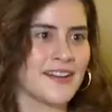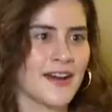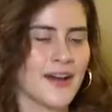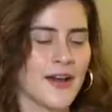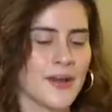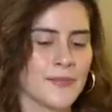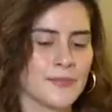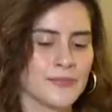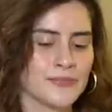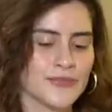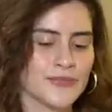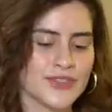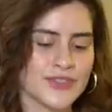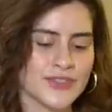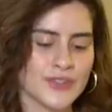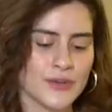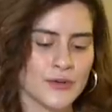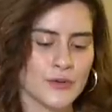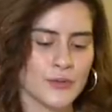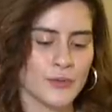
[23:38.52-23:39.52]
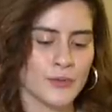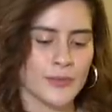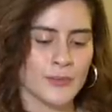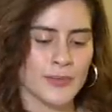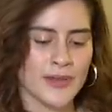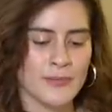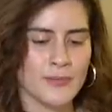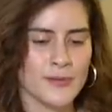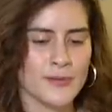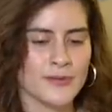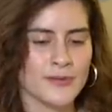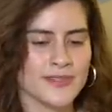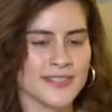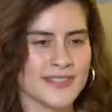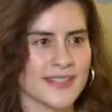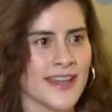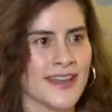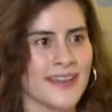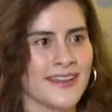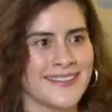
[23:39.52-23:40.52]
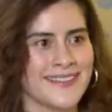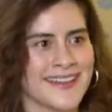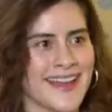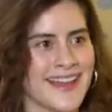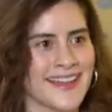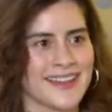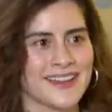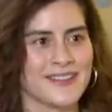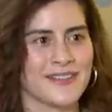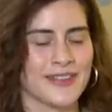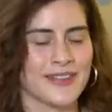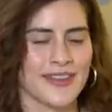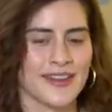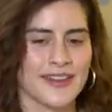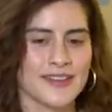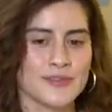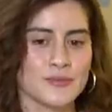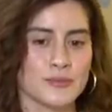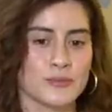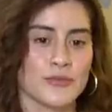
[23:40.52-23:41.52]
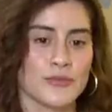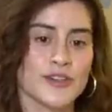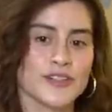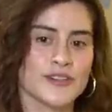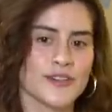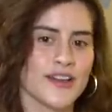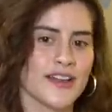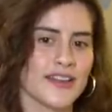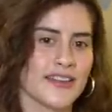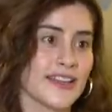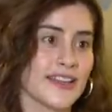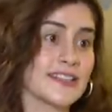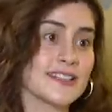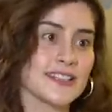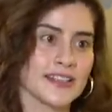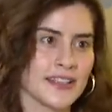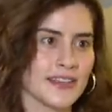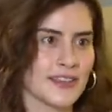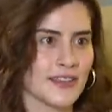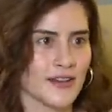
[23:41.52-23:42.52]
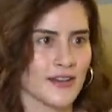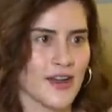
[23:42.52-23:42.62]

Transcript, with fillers: Yeah. Um, so when people say negative things, first of all, I like delete